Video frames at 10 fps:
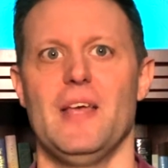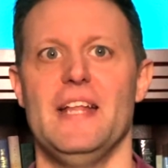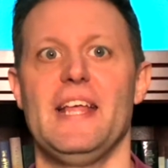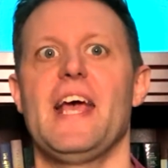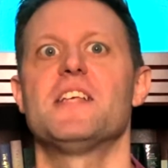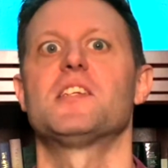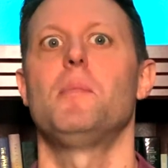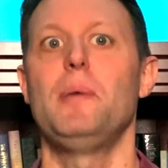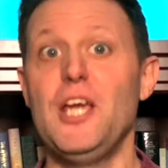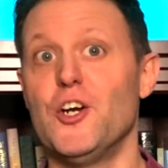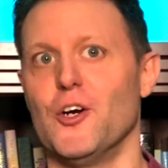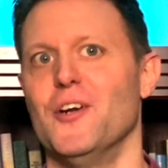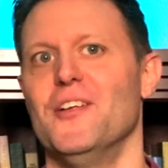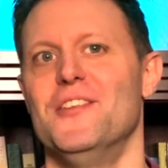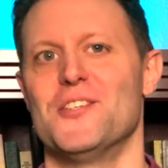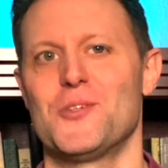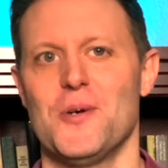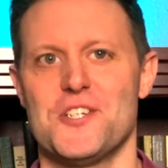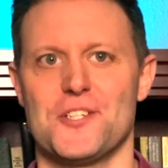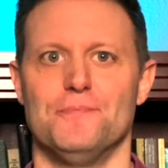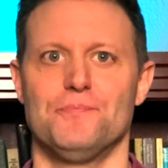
and they ask Peter this question.